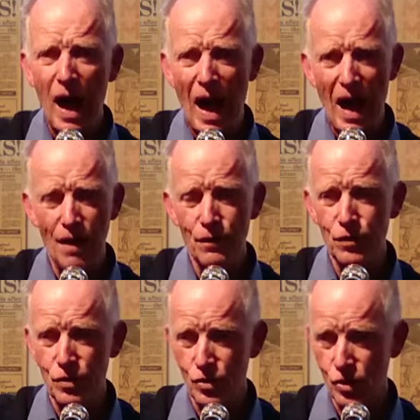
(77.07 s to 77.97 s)

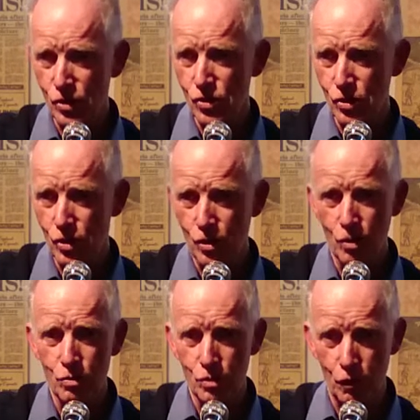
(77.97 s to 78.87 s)
after Sister
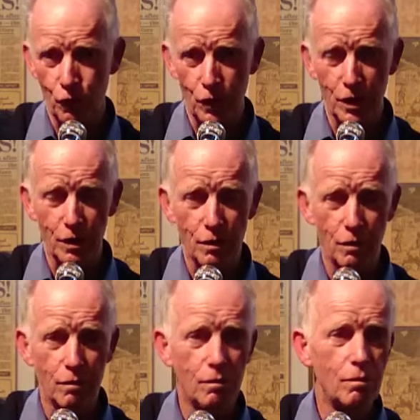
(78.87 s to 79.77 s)
Josephine.